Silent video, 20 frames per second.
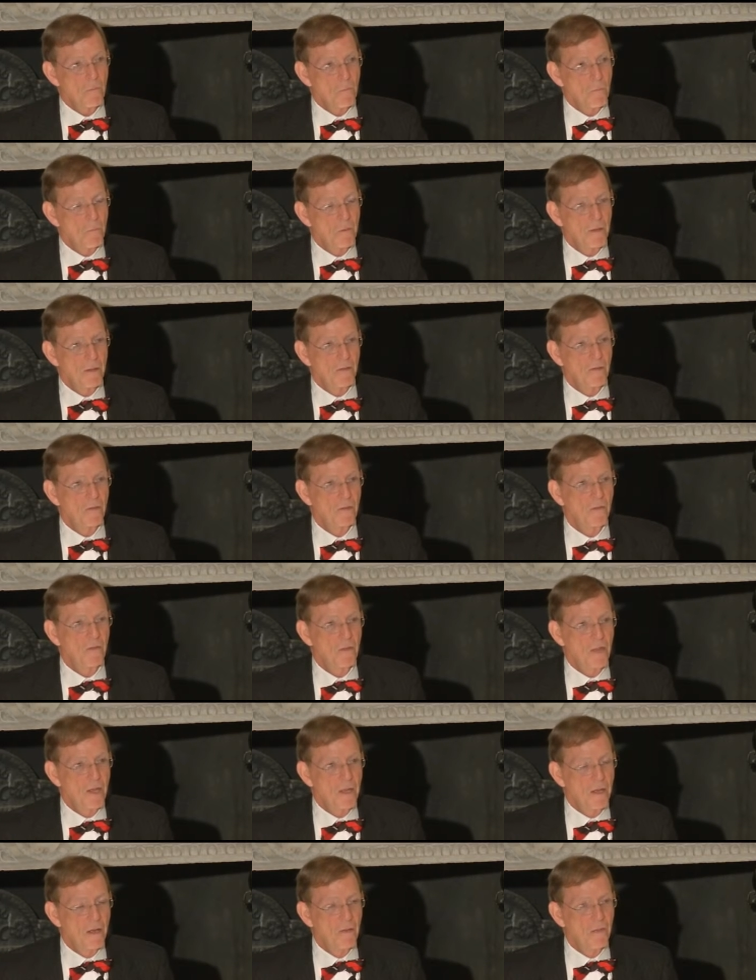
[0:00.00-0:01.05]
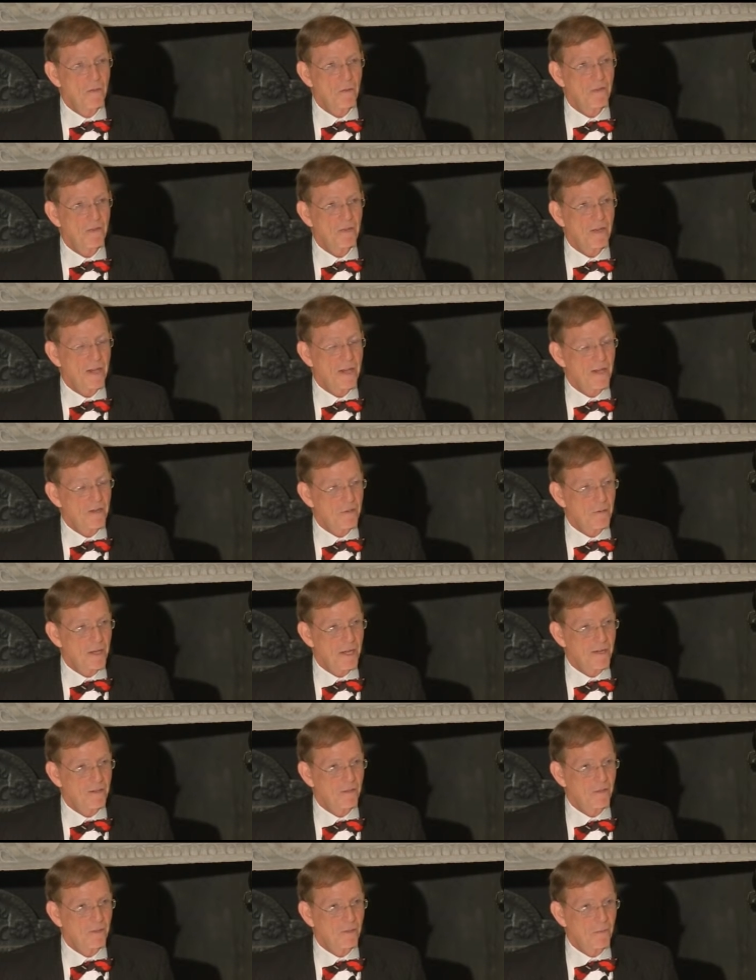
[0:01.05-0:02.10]
when the other side
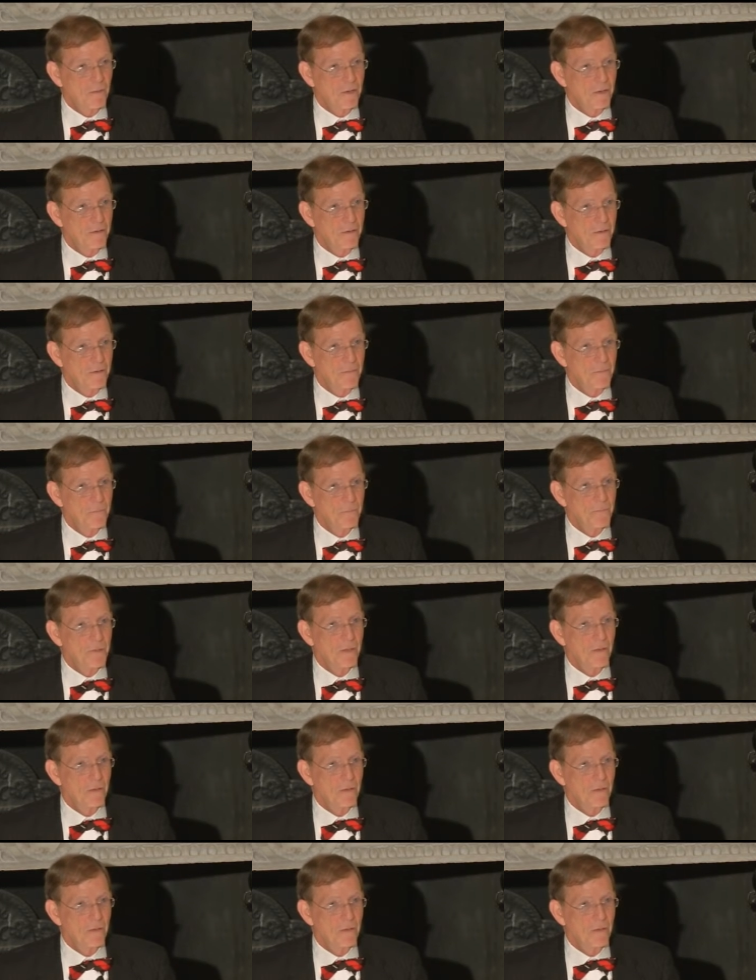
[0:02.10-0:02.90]
tried to surrender,